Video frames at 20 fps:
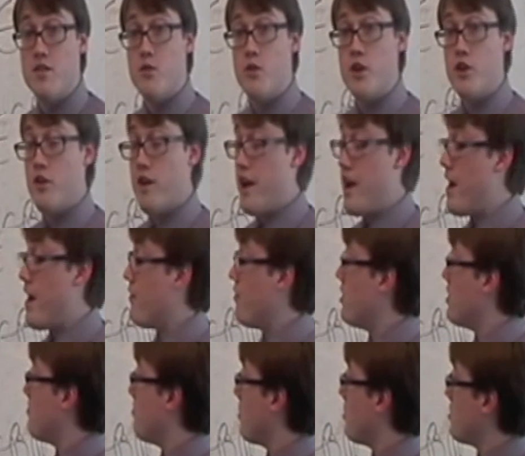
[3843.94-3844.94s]
your
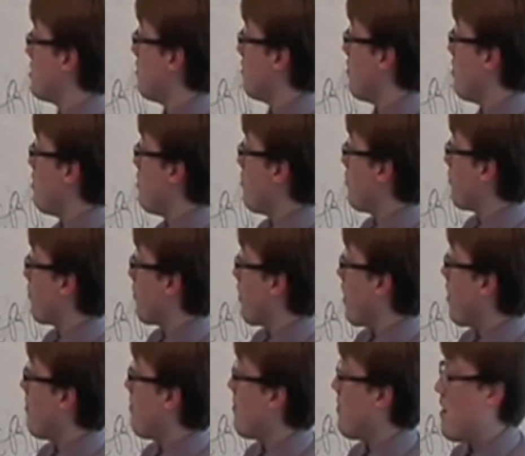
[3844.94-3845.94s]
average person
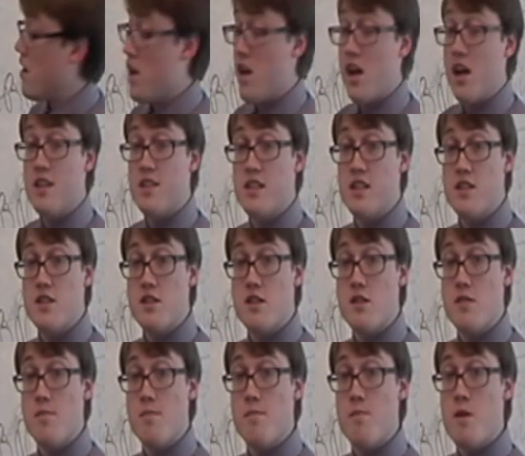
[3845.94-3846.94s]
from a
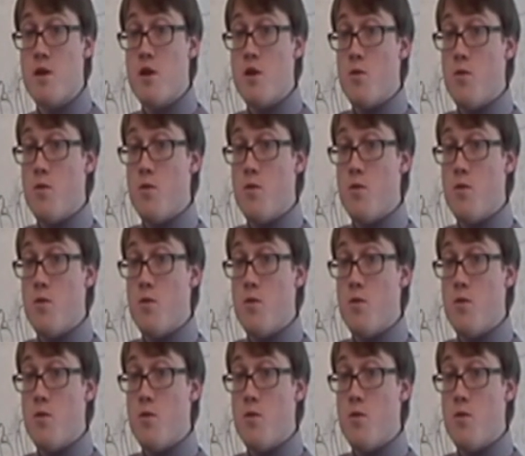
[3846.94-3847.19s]
system